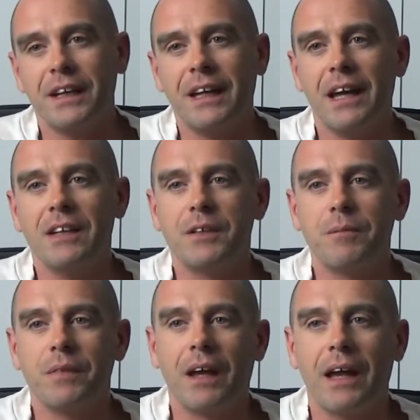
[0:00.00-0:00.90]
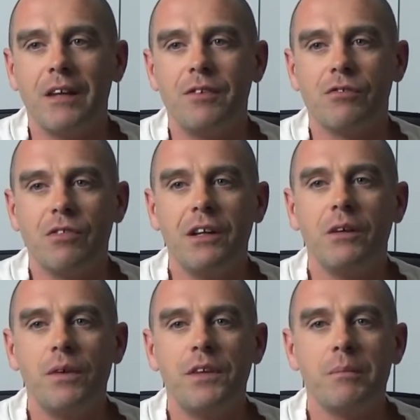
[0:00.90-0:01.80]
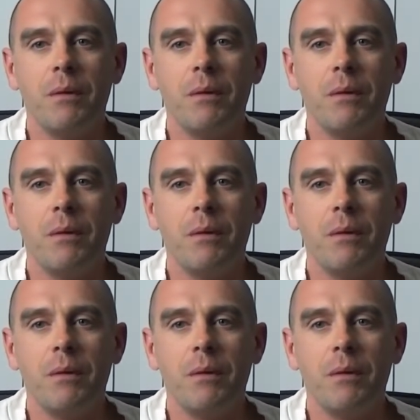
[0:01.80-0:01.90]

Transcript: I guess, again, if you're writing with